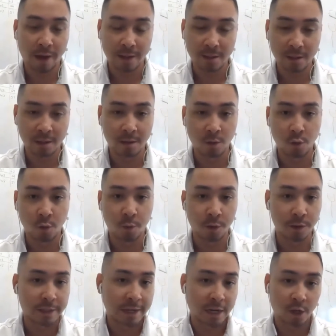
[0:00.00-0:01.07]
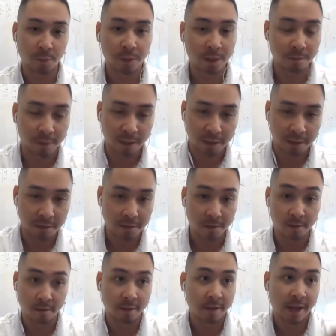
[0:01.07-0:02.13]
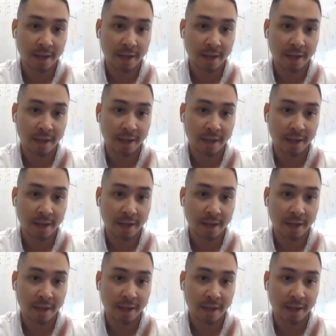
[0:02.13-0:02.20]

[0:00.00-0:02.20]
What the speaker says: in the Ubers, the Airbnbs, the Nest,